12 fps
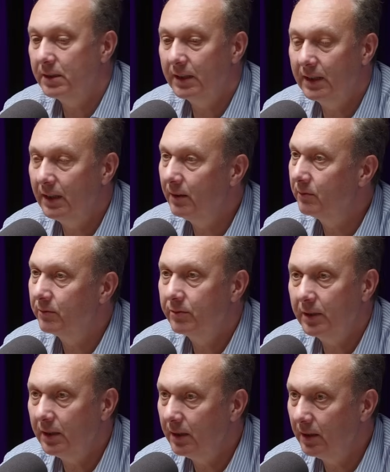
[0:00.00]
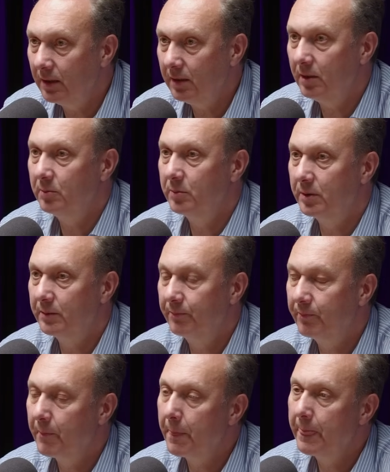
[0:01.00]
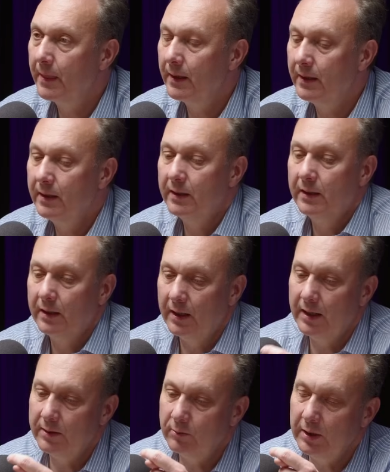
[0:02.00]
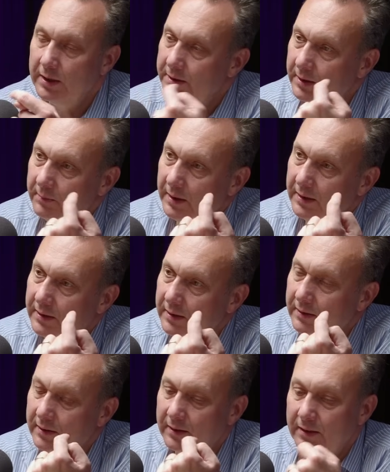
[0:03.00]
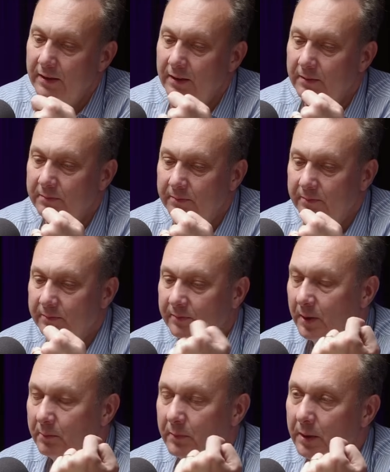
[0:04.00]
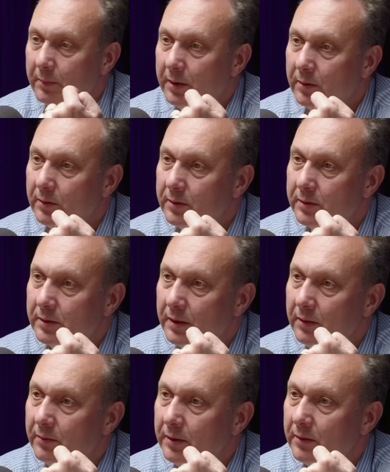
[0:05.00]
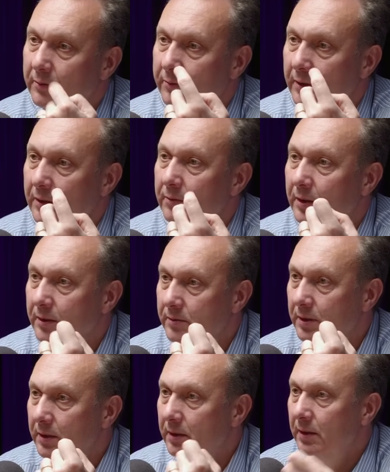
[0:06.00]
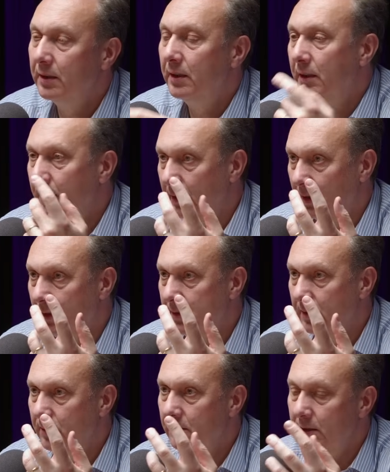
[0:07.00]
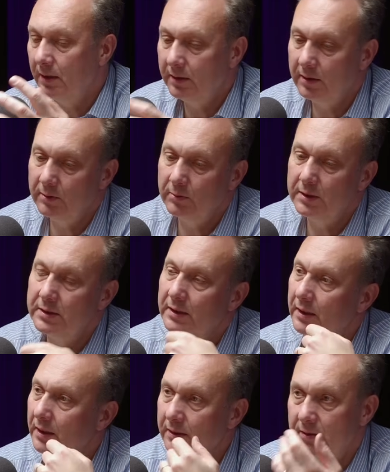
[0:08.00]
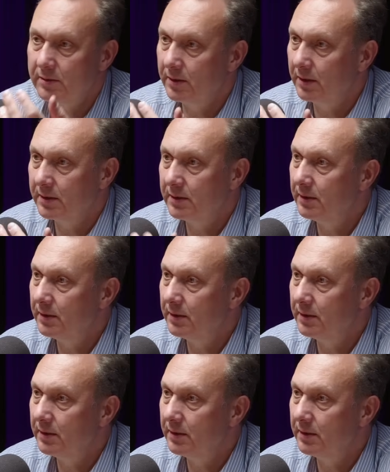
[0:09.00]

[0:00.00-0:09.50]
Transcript: again very high number. And we estimate there are maybe not even 500 deaths associated with other drugs,